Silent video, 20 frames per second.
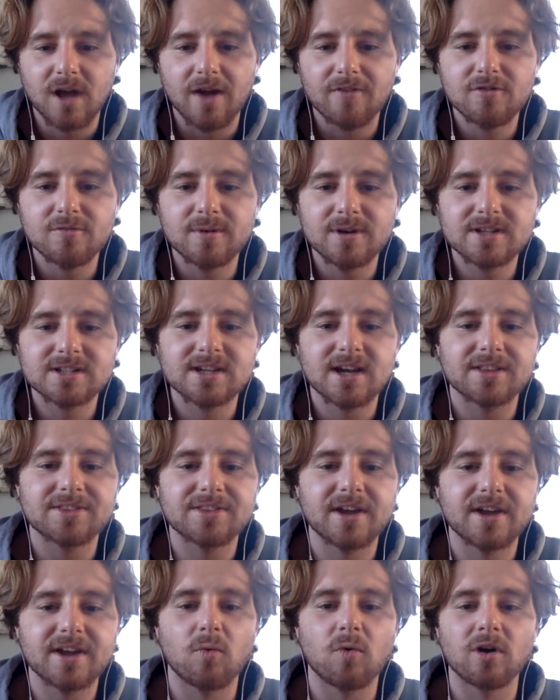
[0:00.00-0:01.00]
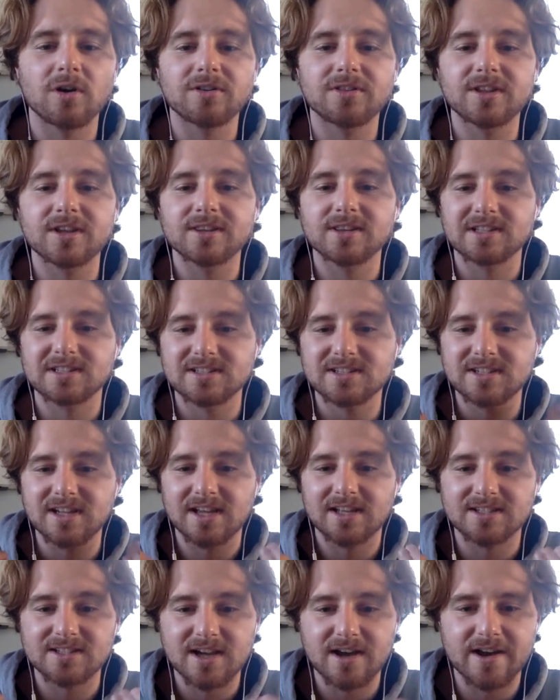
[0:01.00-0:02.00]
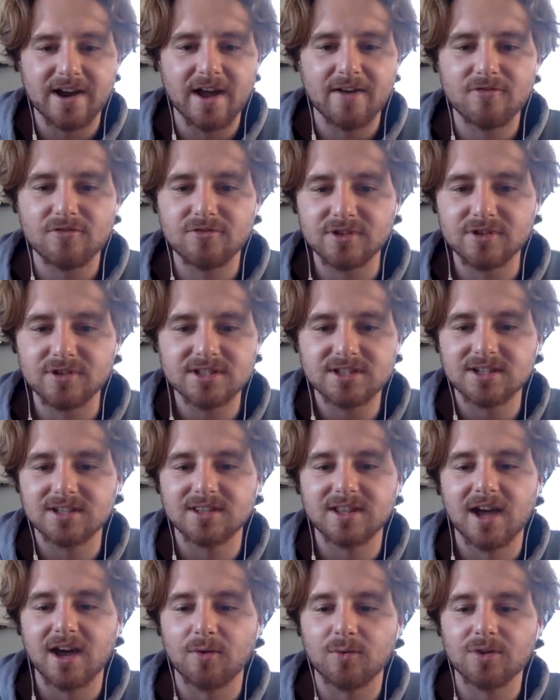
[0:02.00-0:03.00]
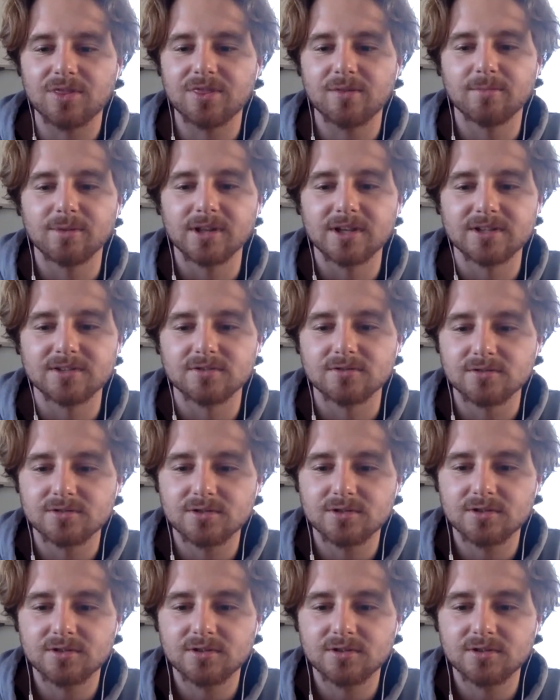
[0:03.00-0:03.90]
Everybody's got that one thing that stands out. I haven't really seen that with the Blazers.